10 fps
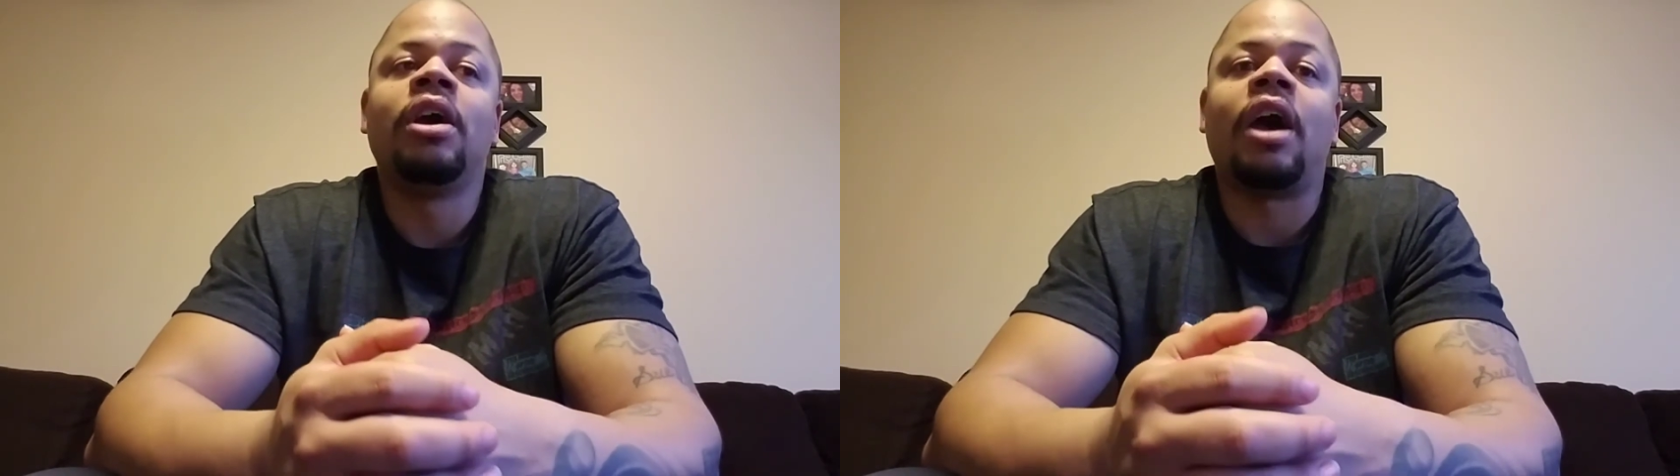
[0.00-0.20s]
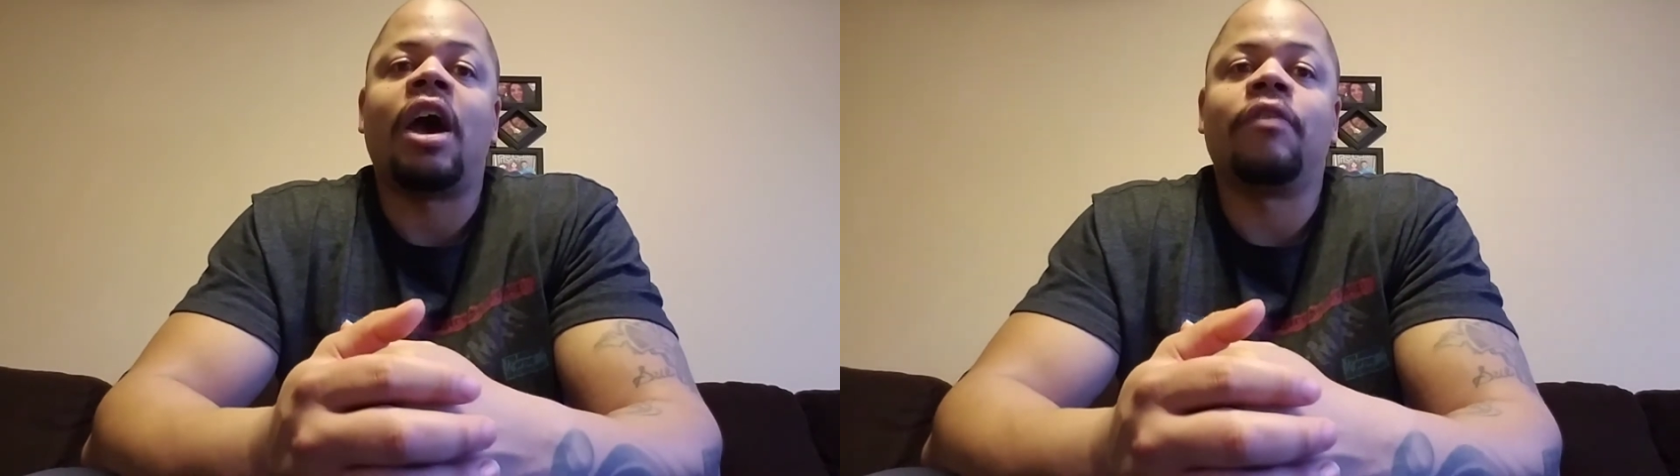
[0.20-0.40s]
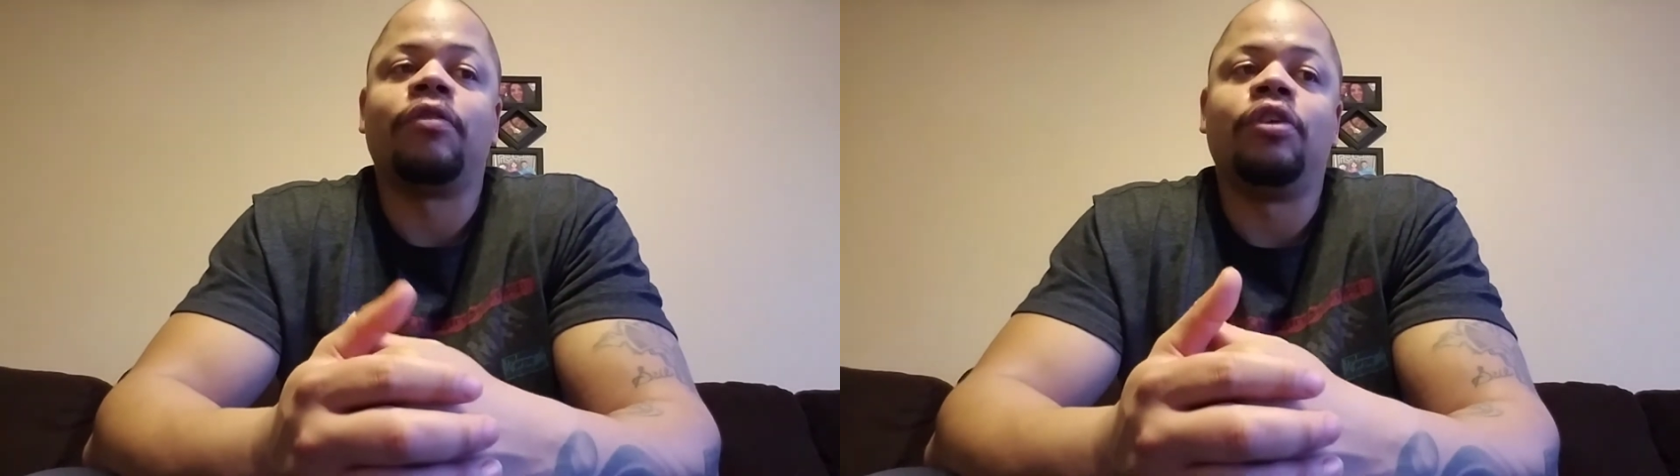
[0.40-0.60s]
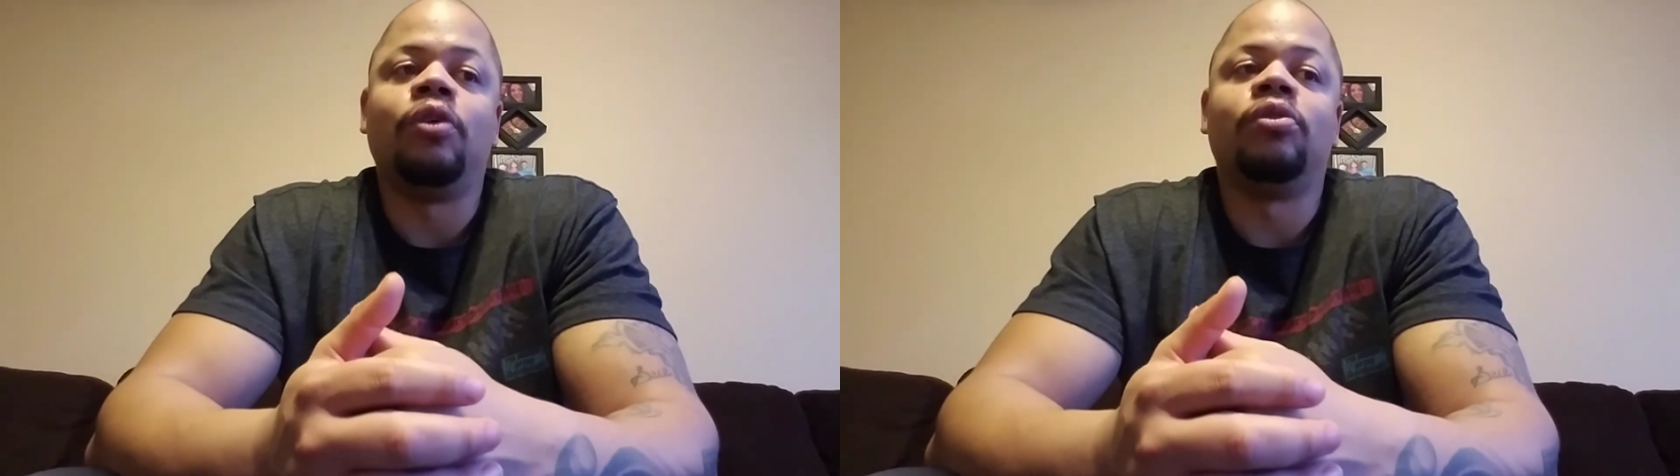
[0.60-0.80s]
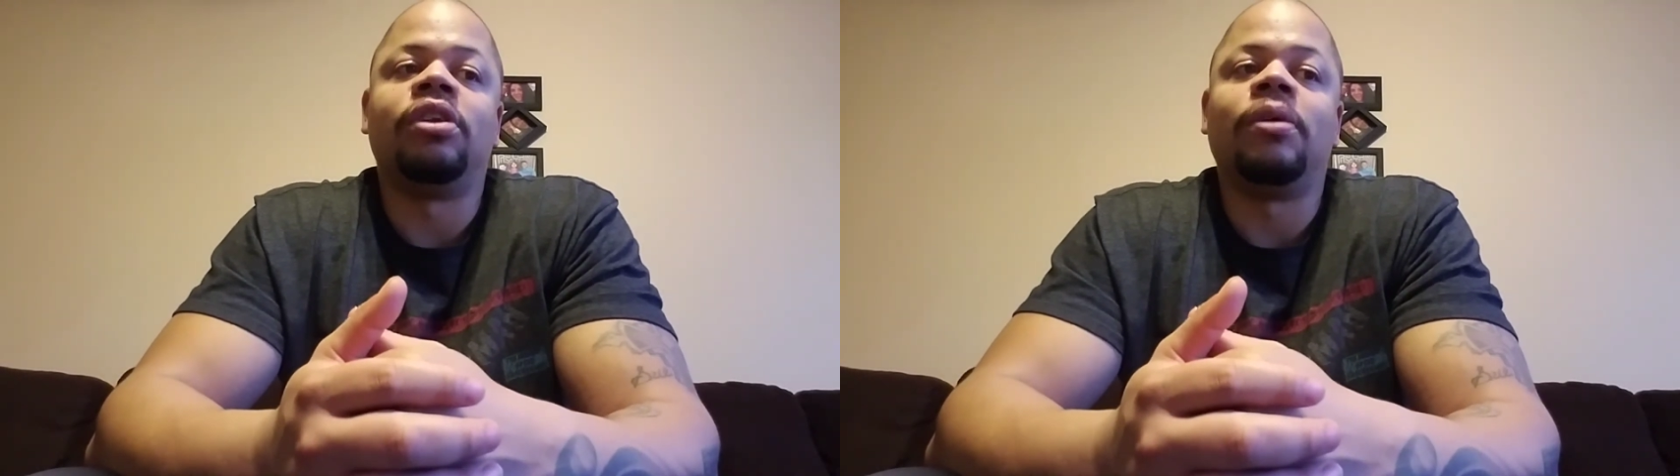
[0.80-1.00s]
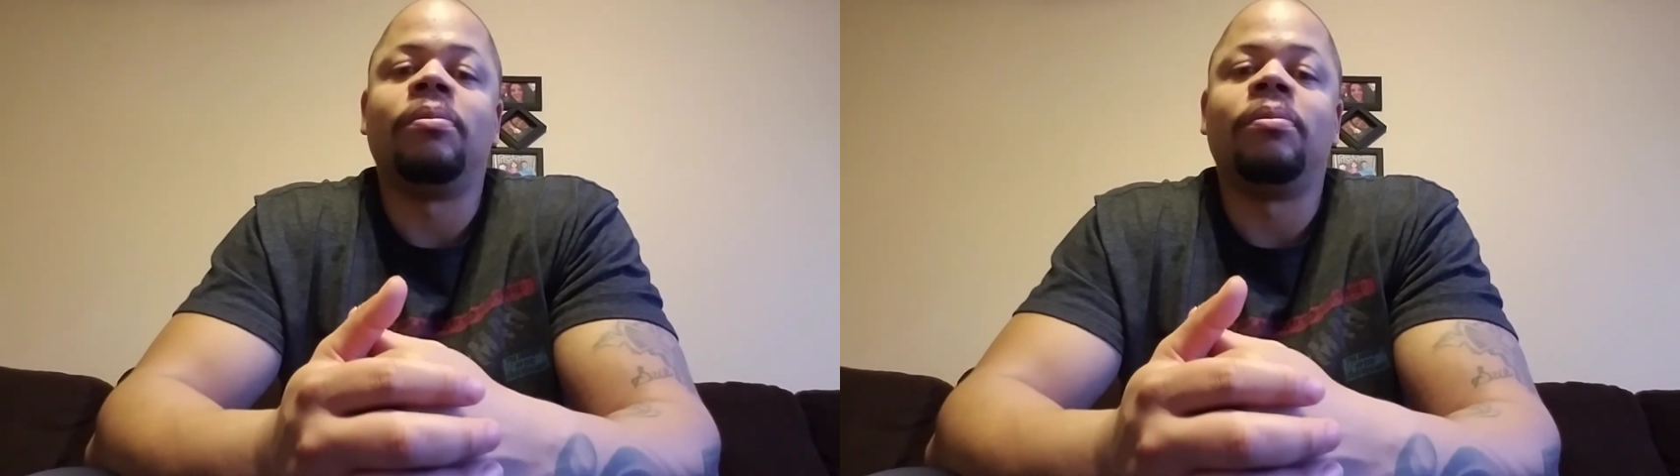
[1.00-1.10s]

after using it.